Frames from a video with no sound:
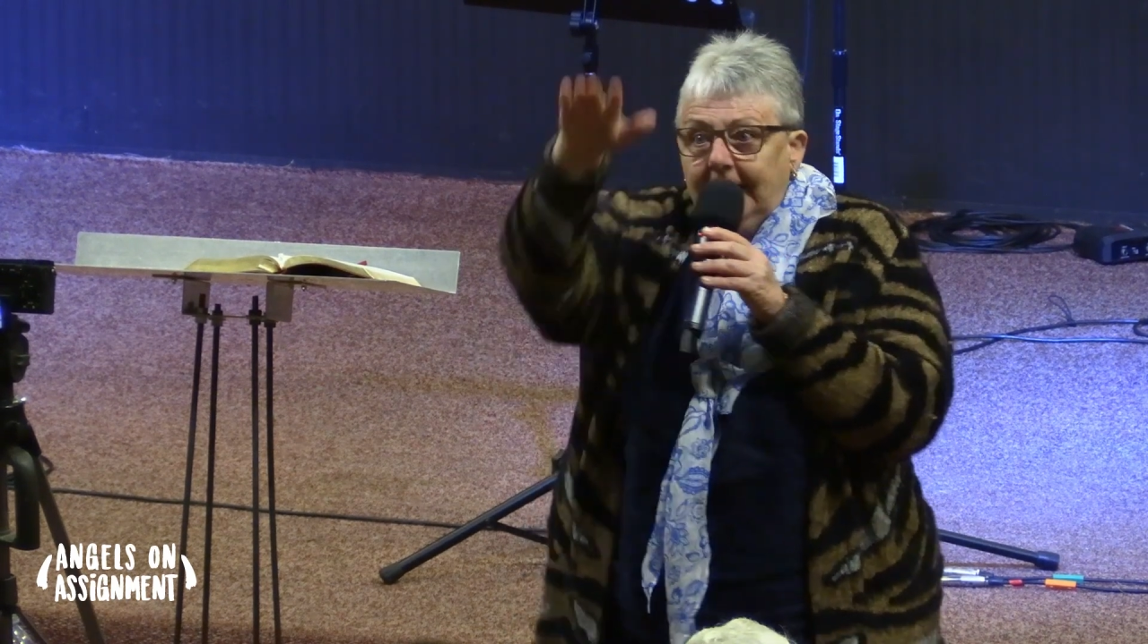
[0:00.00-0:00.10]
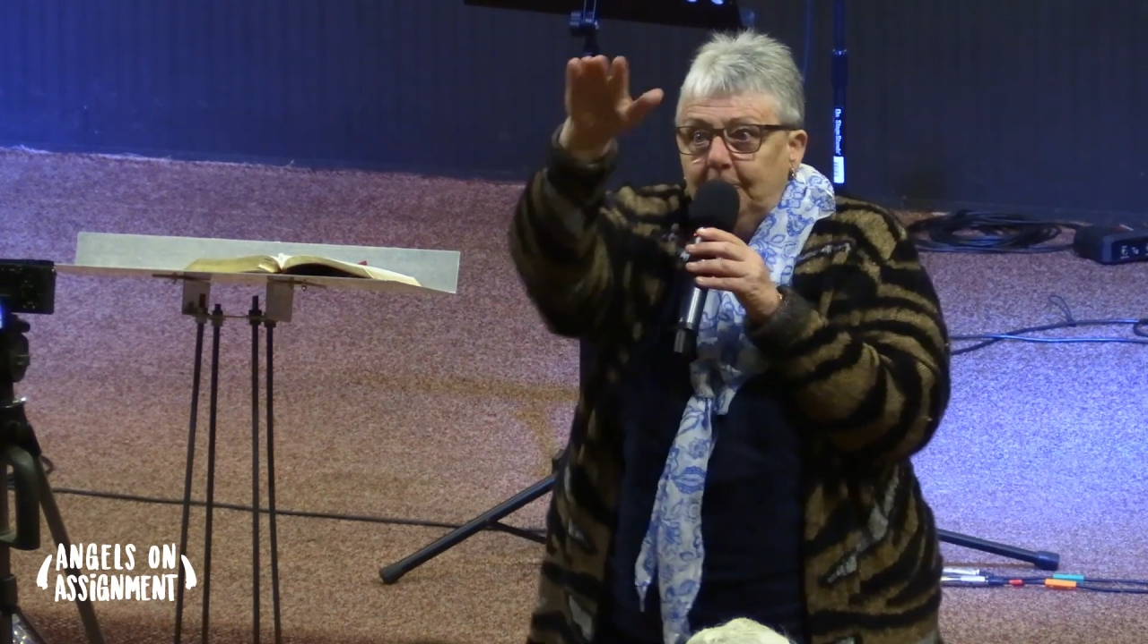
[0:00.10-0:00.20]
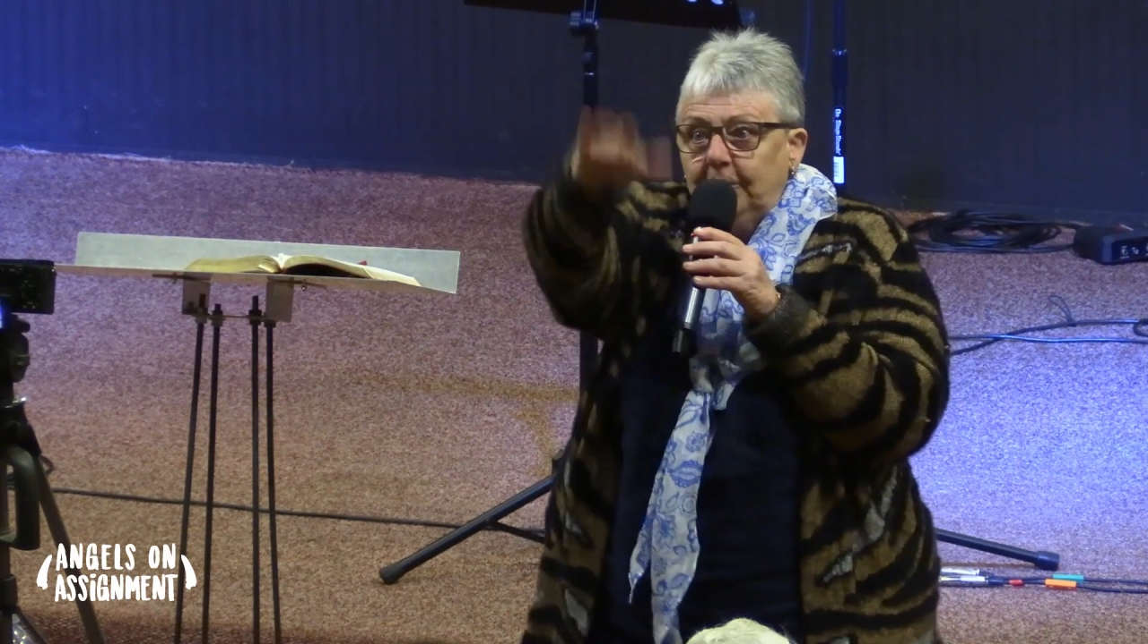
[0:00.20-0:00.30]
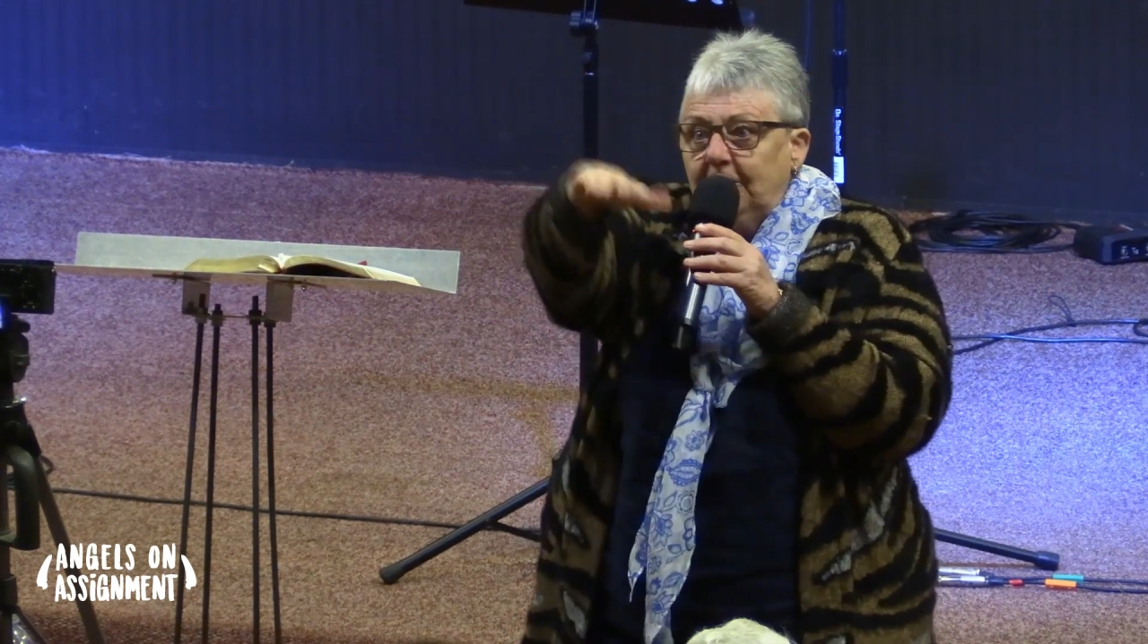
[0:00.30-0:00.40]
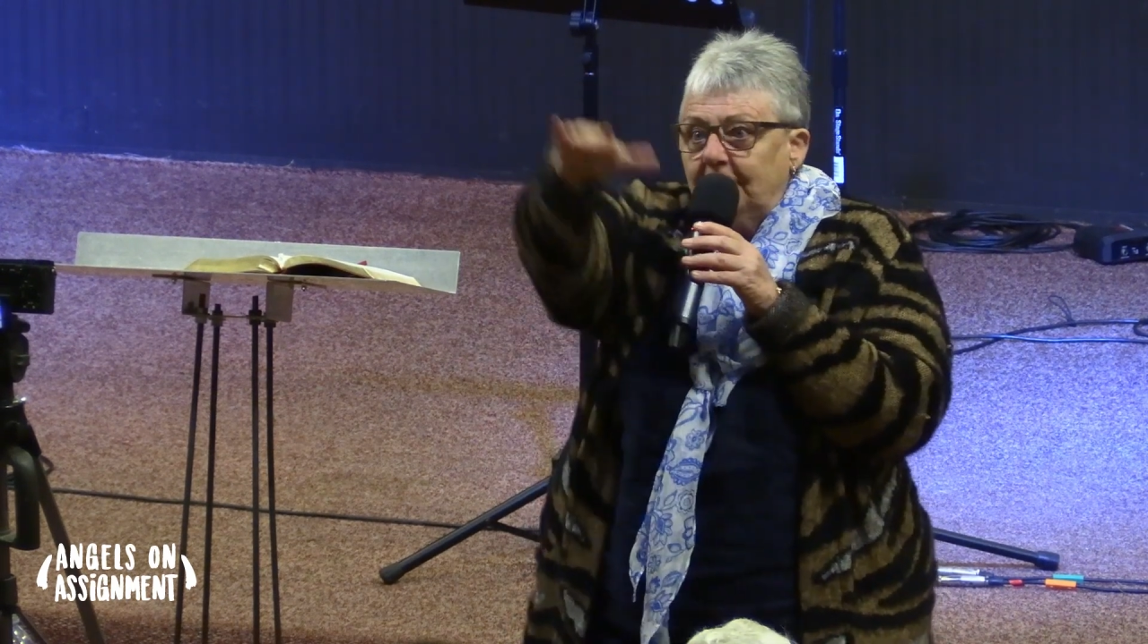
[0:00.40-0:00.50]

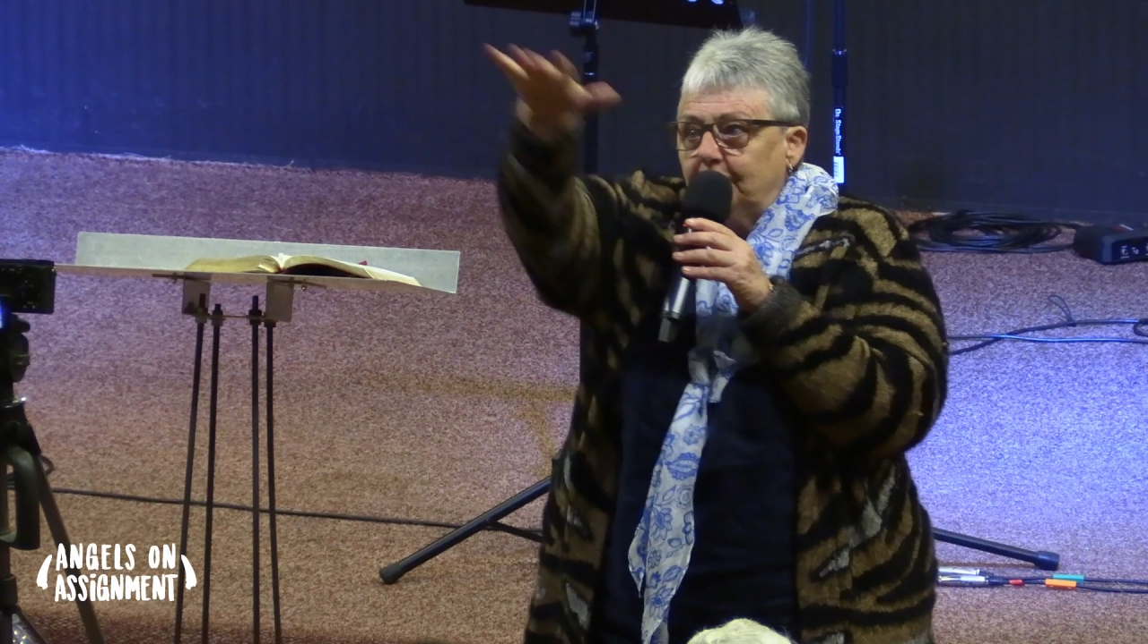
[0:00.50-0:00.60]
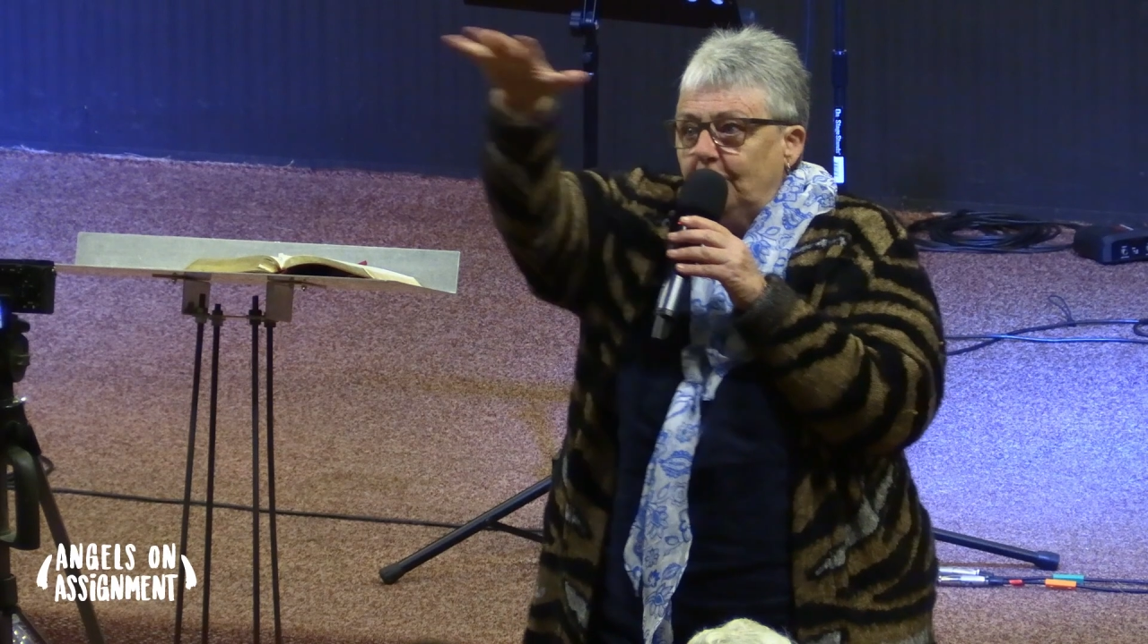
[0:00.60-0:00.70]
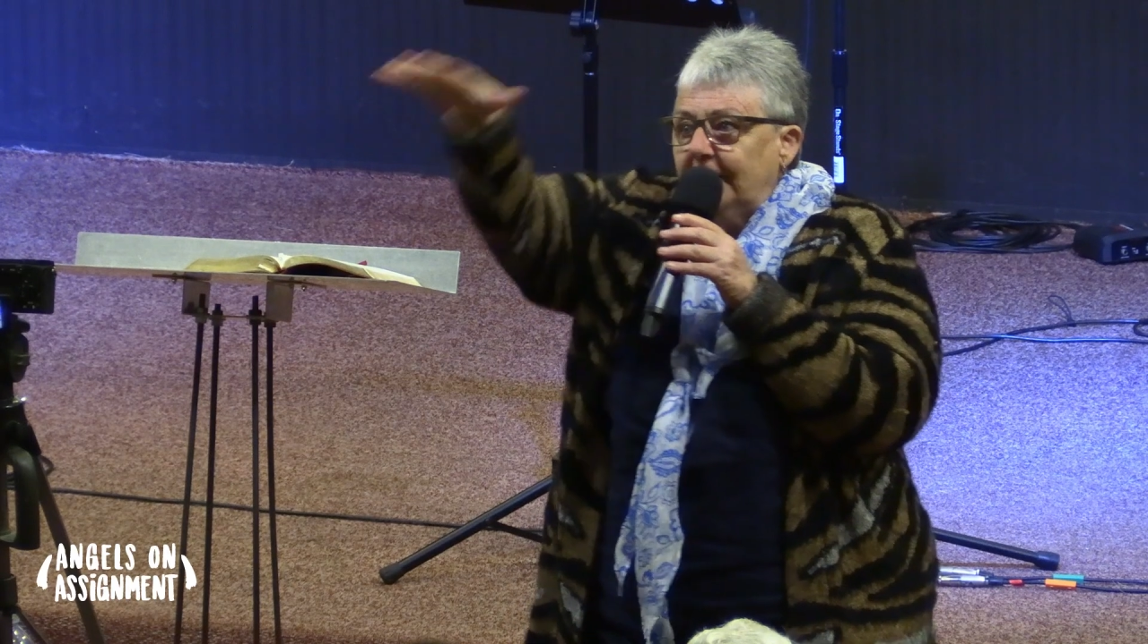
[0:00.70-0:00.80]
And they got